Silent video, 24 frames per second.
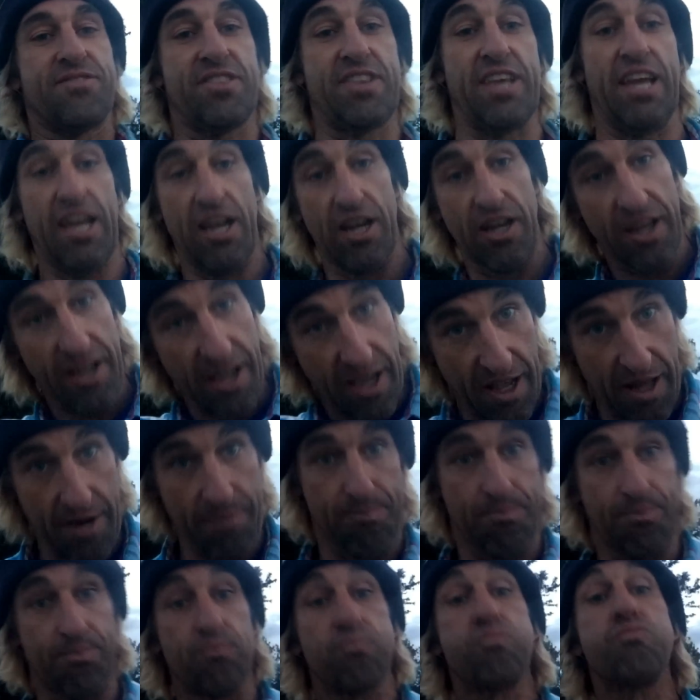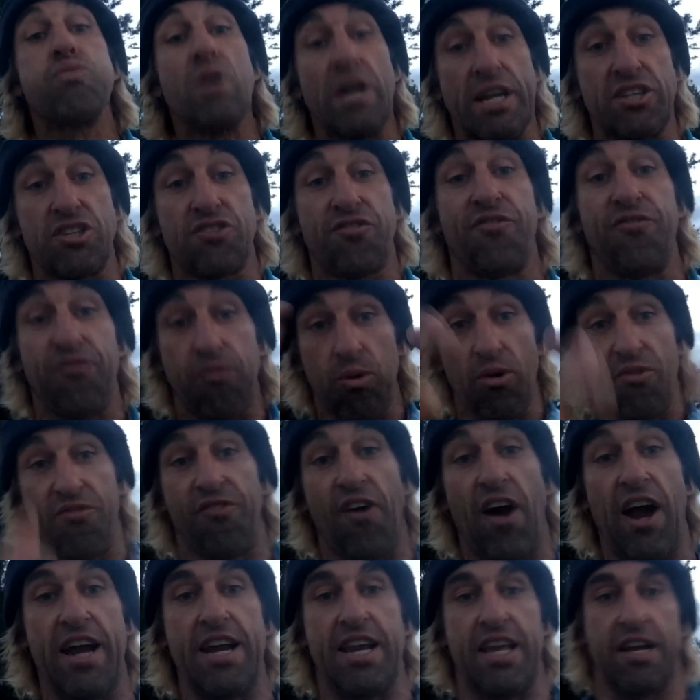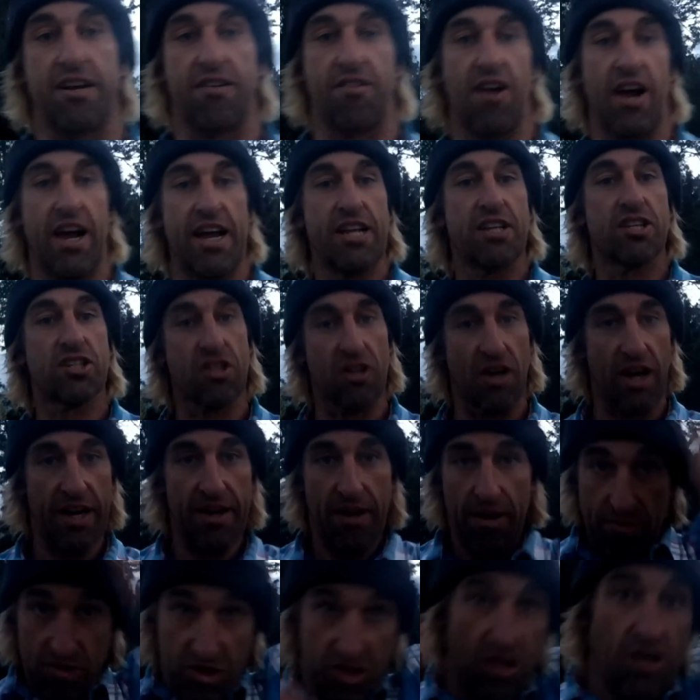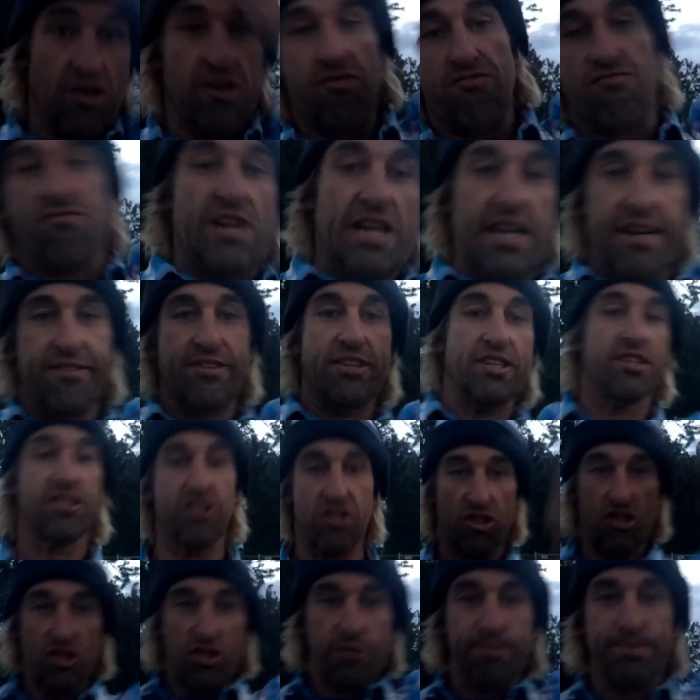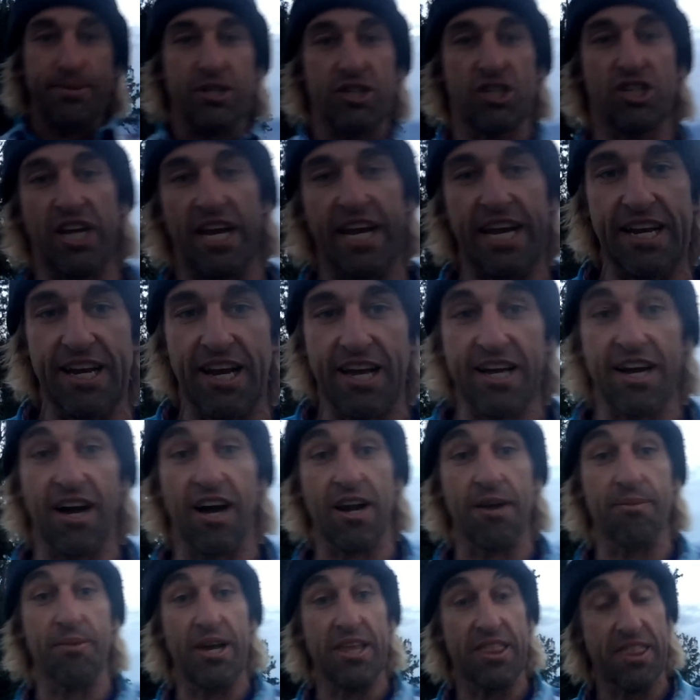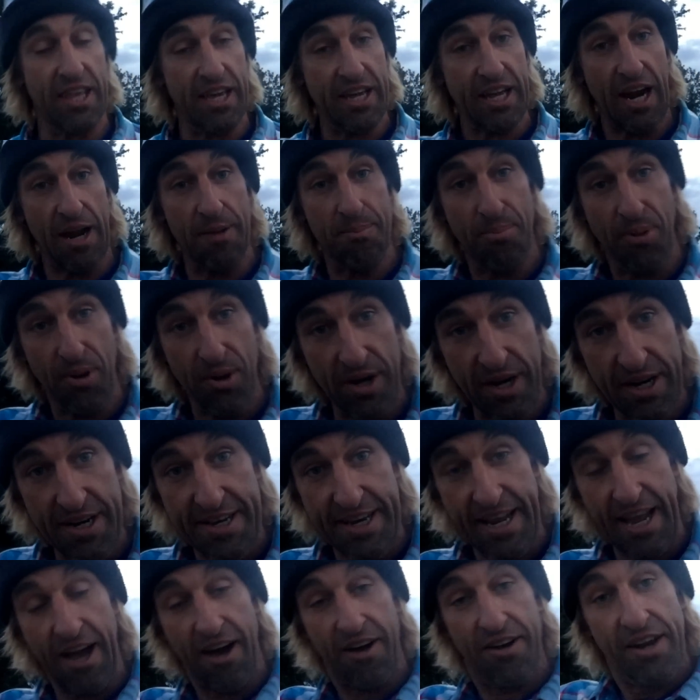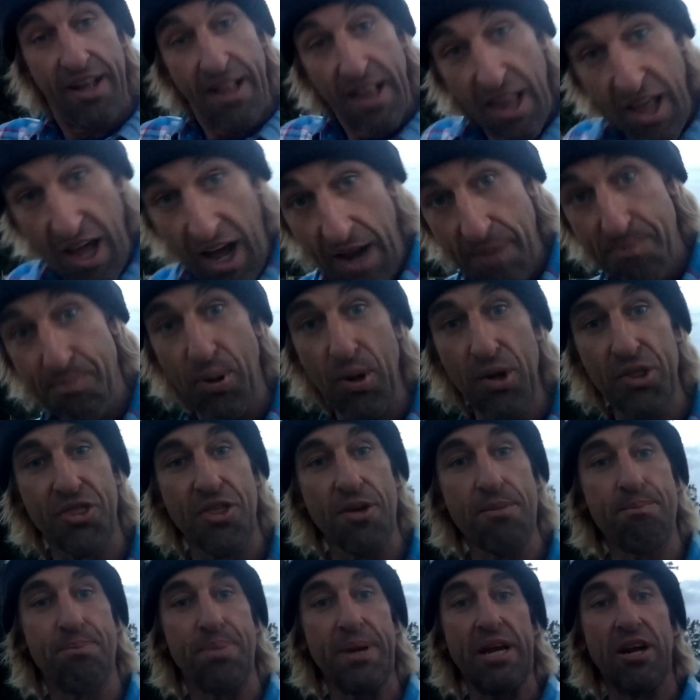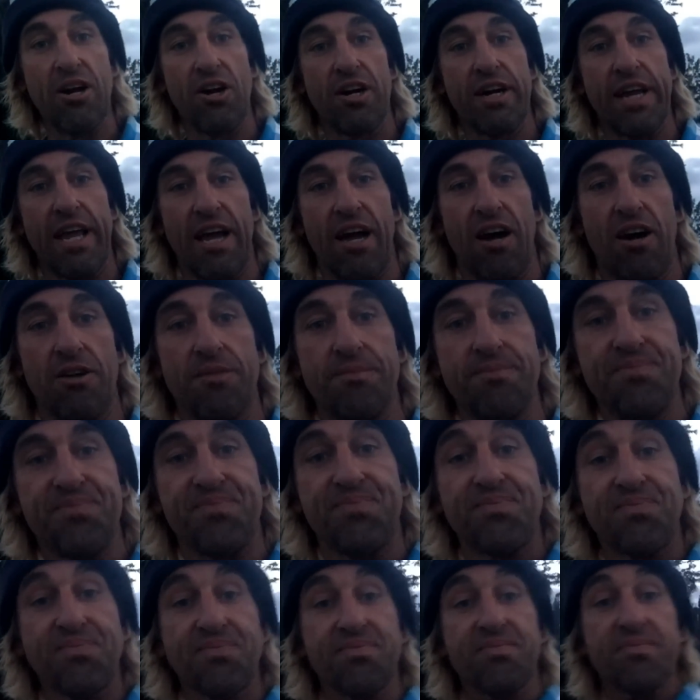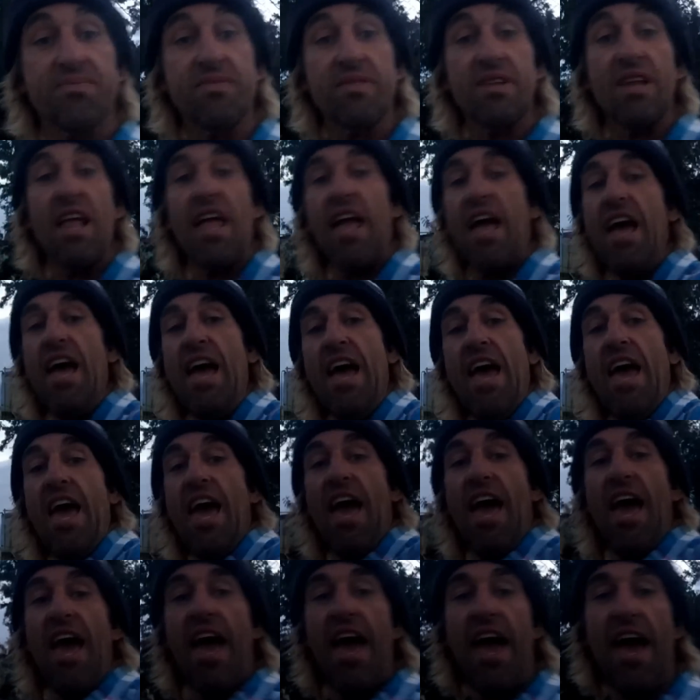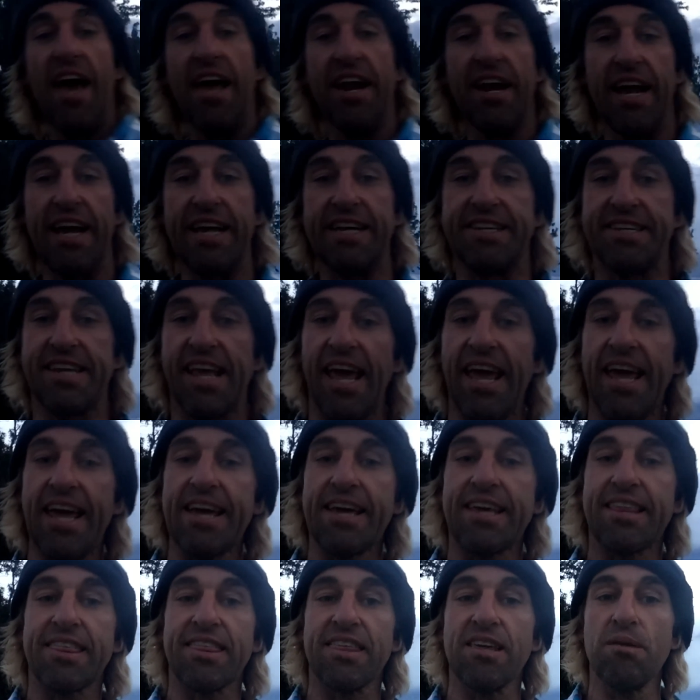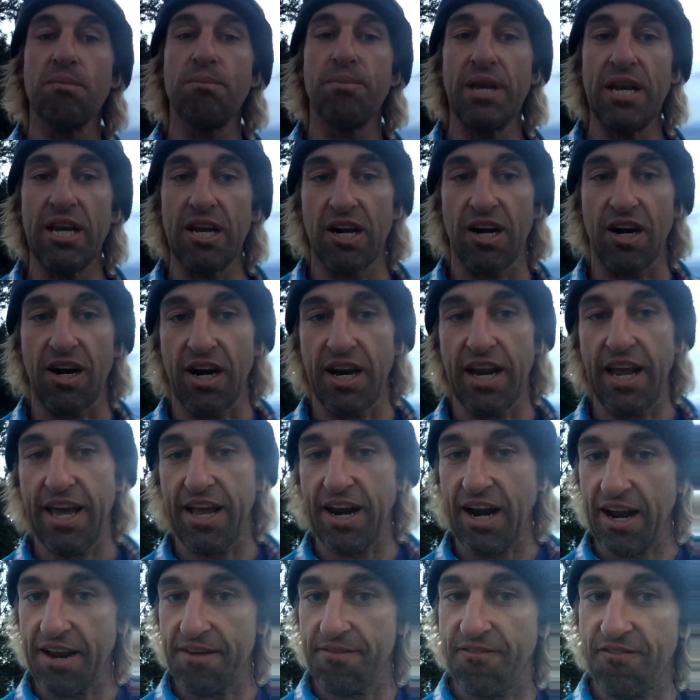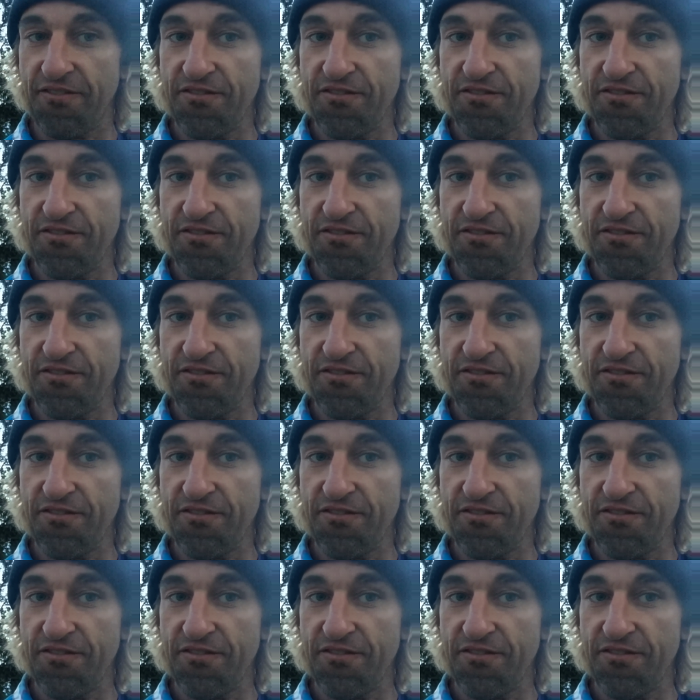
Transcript: thing, and it's, we're fighting, right? So I, I start unraveling the stupid chain I got on my thing, and I put it down. I put the beer down, and I take the beer and I